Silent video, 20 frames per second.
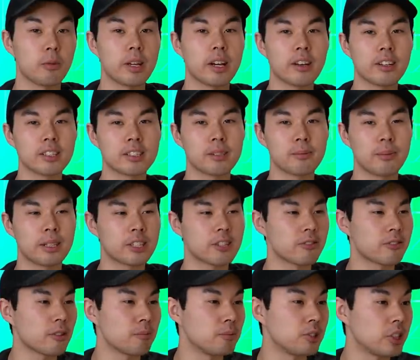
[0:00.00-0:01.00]
We got a
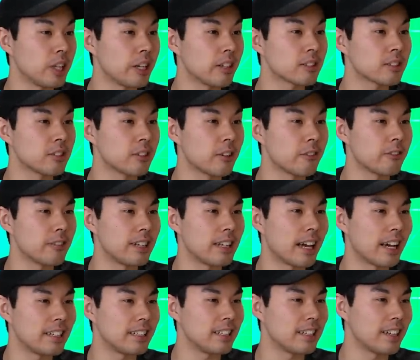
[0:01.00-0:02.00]
submission from JS Nerf
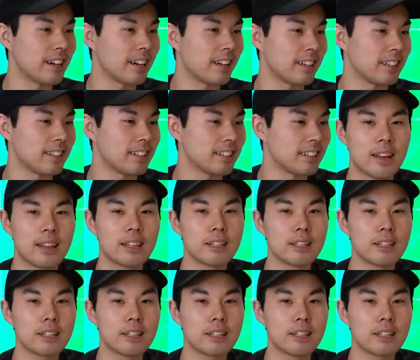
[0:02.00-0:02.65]
99.